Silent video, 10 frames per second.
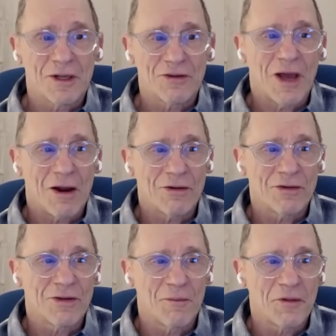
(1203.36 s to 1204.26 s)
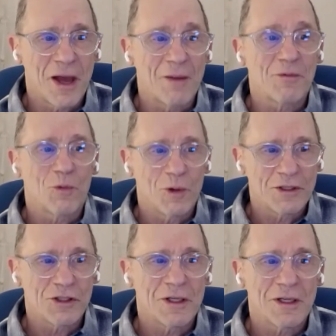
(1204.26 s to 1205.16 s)
is hard sometimes,
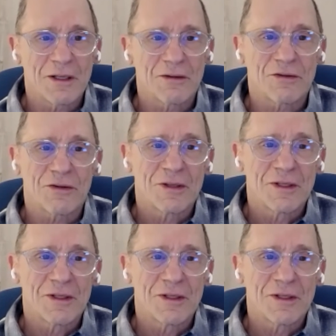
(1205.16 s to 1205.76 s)
which it is.